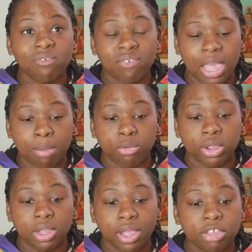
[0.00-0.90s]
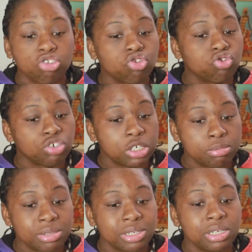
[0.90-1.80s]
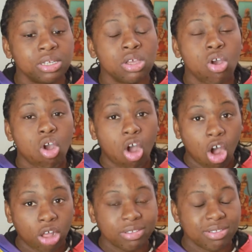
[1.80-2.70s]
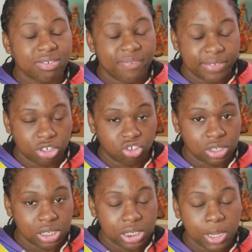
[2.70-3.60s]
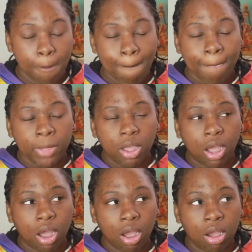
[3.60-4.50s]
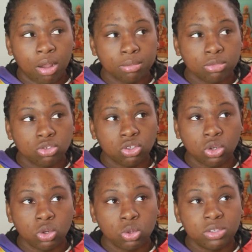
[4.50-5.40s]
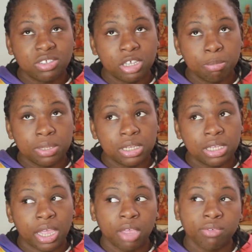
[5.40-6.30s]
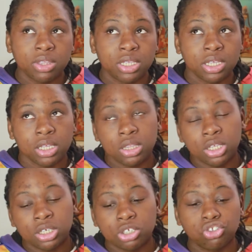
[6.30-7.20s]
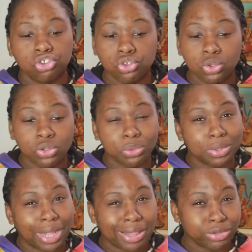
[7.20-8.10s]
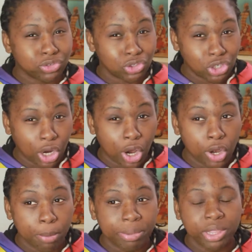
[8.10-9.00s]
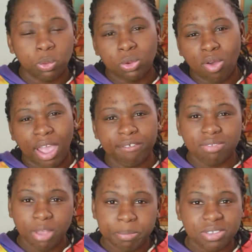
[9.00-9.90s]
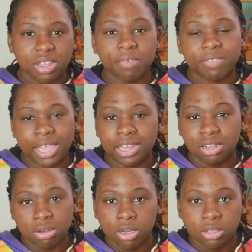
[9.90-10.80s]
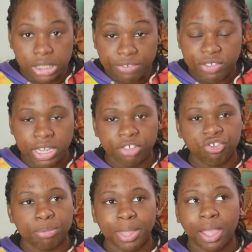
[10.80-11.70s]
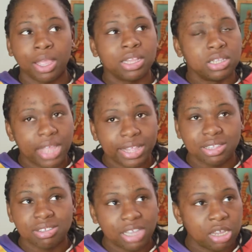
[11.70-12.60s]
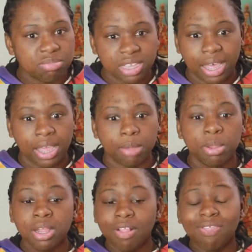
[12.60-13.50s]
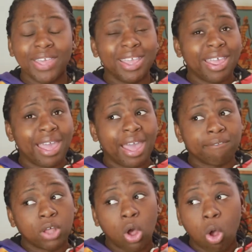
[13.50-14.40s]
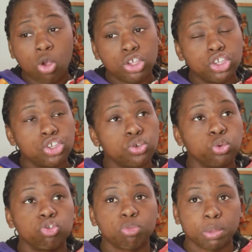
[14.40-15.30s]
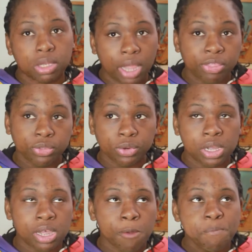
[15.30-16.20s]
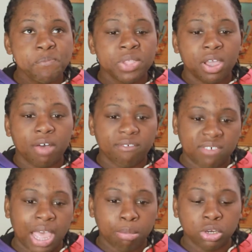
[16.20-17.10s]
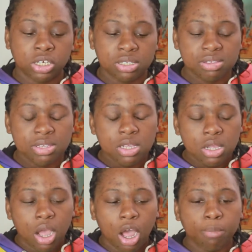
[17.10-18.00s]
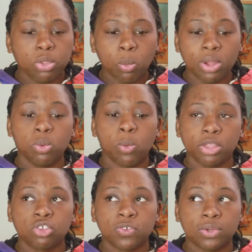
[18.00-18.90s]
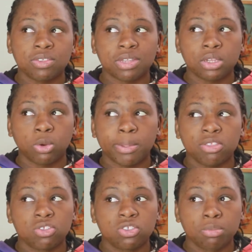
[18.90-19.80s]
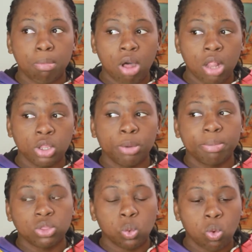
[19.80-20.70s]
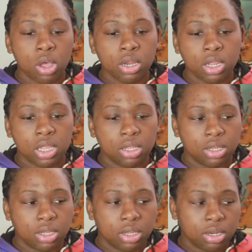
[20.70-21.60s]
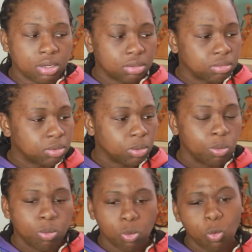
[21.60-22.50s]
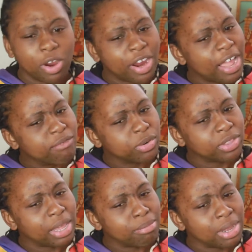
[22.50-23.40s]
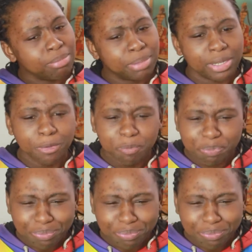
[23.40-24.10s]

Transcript: fabric extremely cost efficiently. So typically everything in there is $2 to $3 a yard, but they will have some stuff that deviates from that. And at the same time, they have a huge plethora of fabrics. The one in Weathersfield is a little bit smaller, but the one in wherever that might be,